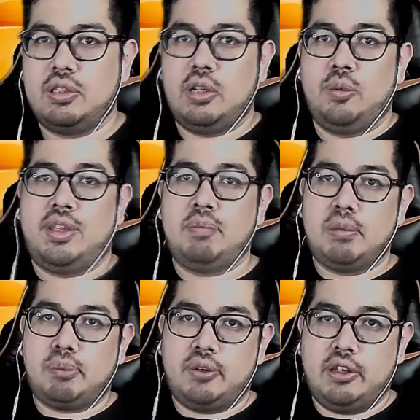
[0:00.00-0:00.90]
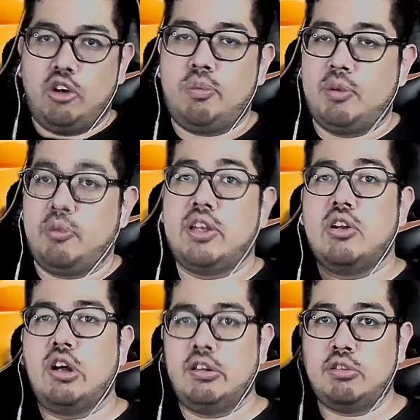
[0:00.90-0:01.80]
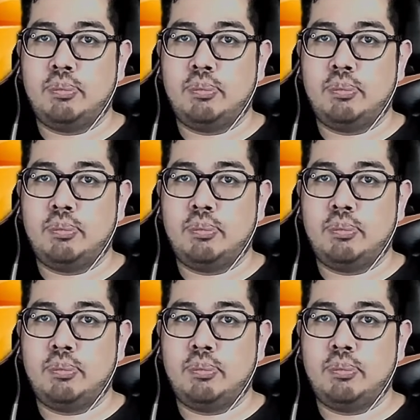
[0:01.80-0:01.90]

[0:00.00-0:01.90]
you know, we can be pretty open, we can also